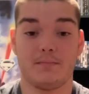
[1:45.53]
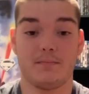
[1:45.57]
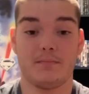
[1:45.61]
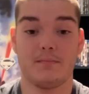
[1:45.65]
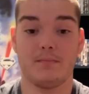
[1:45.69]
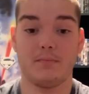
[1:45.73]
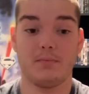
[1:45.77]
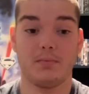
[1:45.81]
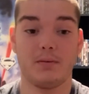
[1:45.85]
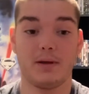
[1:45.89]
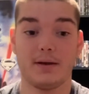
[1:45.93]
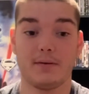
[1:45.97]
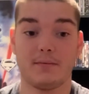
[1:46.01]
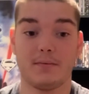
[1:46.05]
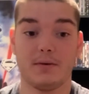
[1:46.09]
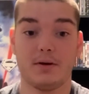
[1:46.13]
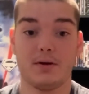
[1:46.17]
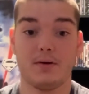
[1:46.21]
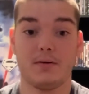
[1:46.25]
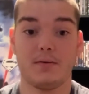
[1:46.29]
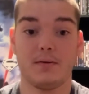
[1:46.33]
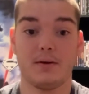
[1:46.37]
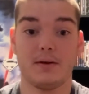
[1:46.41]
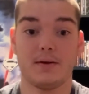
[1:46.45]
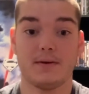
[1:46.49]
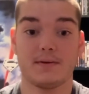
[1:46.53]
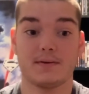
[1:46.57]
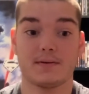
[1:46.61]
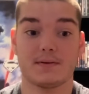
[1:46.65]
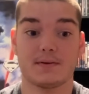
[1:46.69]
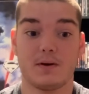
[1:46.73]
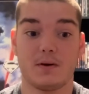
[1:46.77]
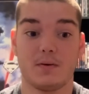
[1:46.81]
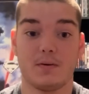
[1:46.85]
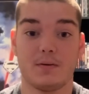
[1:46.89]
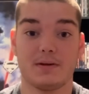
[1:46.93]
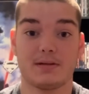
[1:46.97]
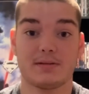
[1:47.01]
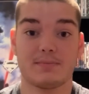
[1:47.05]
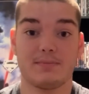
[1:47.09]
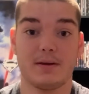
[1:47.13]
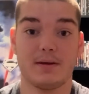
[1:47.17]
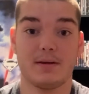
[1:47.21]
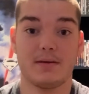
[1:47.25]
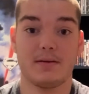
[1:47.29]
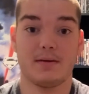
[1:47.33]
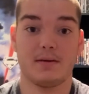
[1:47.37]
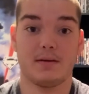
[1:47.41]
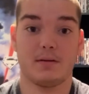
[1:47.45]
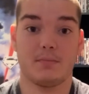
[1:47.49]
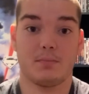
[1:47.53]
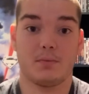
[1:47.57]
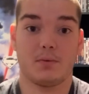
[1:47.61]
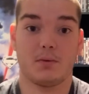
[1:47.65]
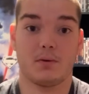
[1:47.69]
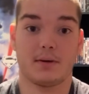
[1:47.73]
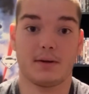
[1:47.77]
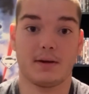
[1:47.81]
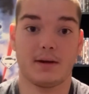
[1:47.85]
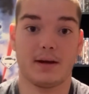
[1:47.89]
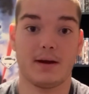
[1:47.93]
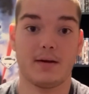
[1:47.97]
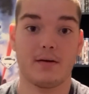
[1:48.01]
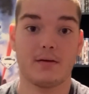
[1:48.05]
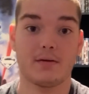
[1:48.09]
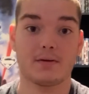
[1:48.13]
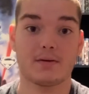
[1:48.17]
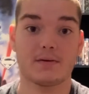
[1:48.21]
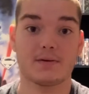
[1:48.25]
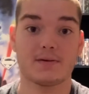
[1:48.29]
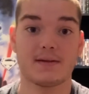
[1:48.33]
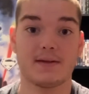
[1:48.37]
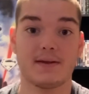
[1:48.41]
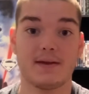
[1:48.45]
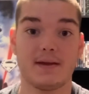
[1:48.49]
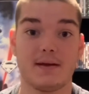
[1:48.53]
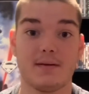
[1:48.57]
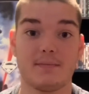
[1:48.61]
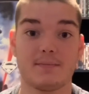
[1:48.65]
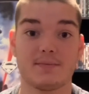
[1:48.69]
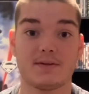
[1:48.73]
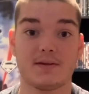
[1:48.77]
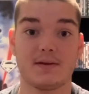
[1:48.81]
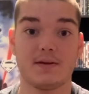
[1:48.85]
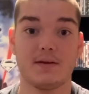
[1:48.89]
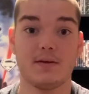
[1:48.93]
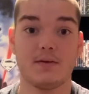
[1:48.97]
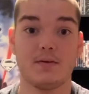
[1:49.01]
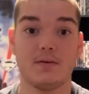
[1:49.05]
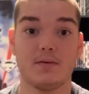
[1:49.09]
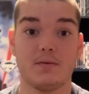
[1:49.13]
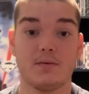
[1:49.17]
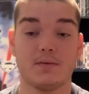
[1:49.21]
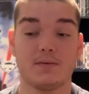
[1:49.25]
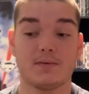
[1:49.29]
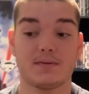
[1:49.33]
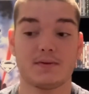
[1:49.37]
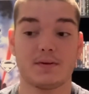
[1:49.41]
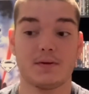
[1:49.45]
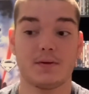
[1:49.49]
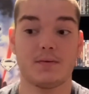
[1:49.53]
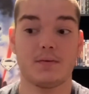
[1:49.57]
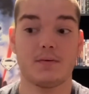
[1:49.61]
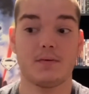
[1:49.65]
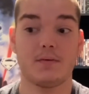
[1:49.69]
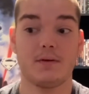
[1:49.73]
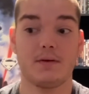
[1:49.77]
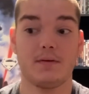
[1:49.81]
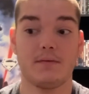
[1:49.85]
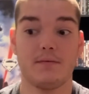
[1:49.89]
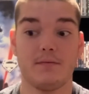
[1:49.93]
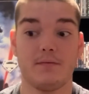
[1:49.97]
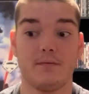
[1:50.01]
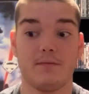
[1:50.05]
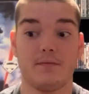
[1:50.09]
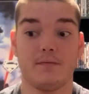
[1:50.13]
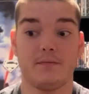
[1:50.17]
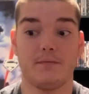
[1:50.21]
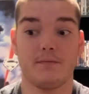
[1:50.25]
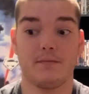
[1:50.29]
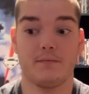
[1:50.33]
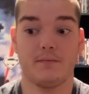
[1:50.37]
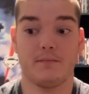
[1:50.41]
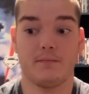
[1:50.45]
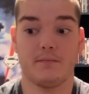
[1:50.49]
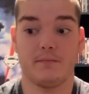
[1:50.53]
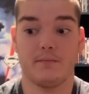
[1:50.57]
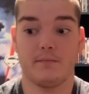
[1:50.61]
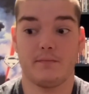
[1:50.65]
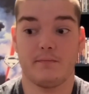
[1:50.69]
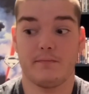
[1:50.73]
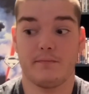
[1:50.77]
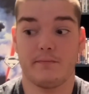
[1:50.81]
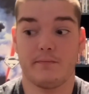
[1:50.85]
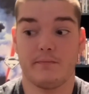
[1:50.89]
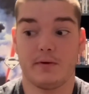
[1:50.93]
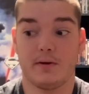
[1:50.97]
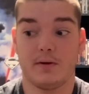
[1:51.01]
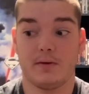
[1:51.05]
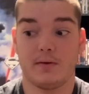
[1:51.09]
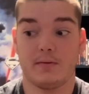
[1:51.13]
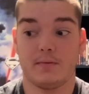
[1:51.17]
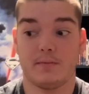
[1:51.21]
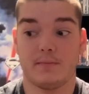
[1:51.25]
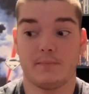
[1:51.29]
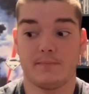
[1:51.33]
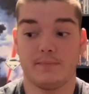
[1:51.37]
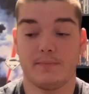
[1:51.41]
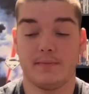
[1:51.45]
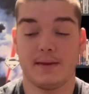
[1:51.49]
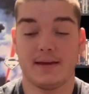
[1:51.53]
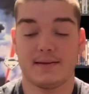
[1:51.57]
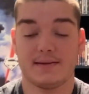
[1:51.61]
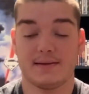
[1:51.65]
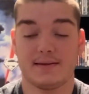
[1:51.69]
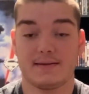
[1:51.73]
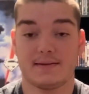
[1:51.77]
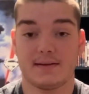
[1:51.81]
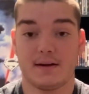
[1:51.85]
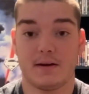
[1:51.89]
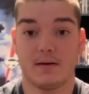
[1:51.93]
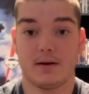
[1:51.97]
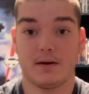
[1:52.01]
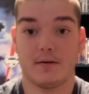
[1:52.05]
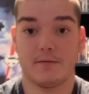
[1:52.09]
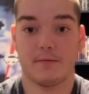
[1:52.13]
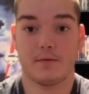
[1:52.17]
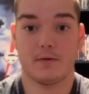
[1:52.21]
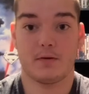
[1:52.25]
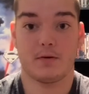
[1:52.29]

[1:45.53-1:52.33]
Black Widow has always been an important character to the MCU, so it felt necessary for